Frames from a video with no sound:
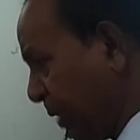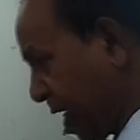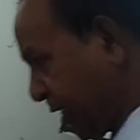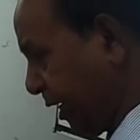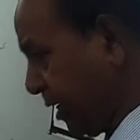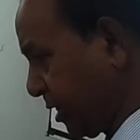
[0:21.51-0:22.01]

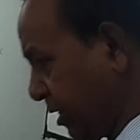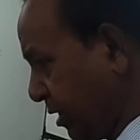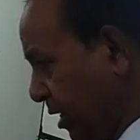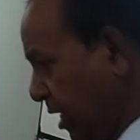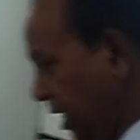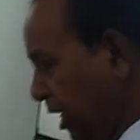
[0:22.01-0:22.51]

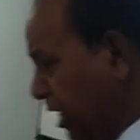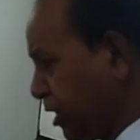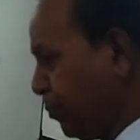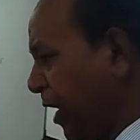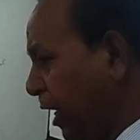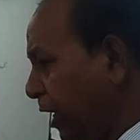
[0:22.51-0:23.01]
practice.
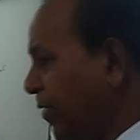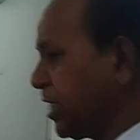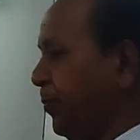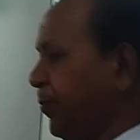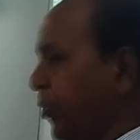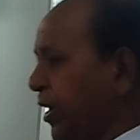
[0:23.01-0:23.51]
It's very
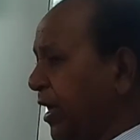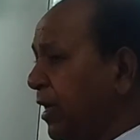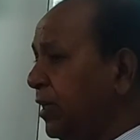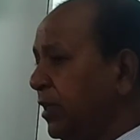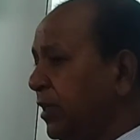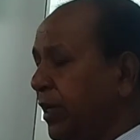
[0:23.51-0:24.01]
much
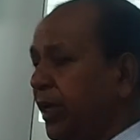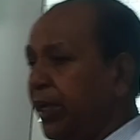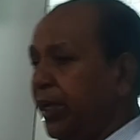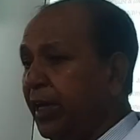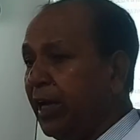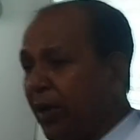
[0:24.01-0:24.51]
important
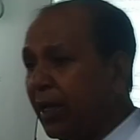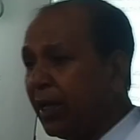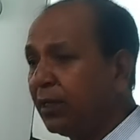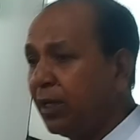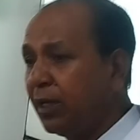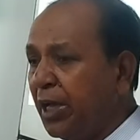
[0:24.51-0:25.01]
in
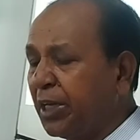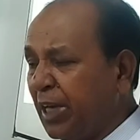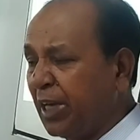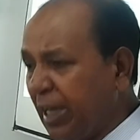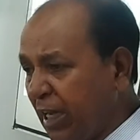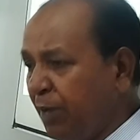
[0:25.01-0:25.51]
our
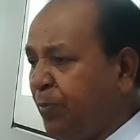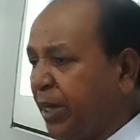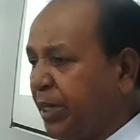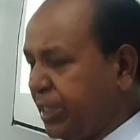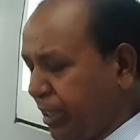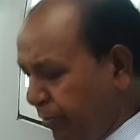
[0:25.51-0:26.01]
clinical
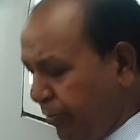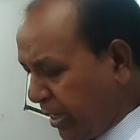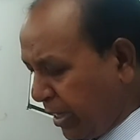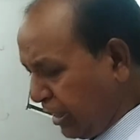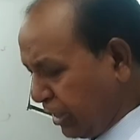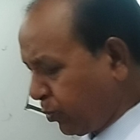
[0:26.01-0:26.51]
practice.
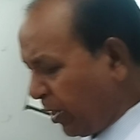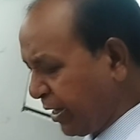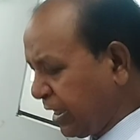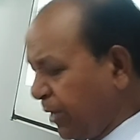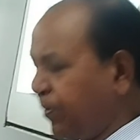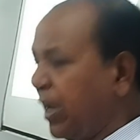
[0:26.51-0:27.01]
Remember this. What
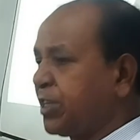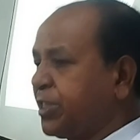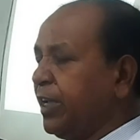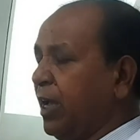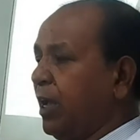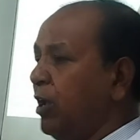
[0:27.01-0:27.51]
is
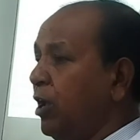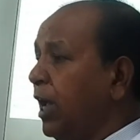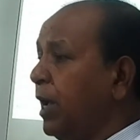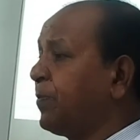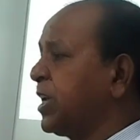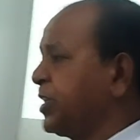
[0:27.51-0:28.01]
aplastic?
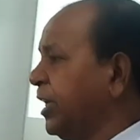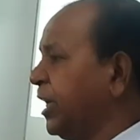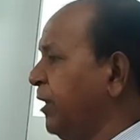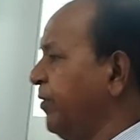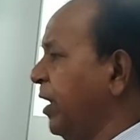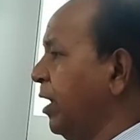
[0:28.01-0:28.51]
Aplastic
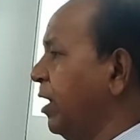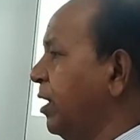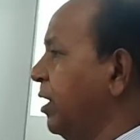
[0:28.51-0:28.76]
anemia.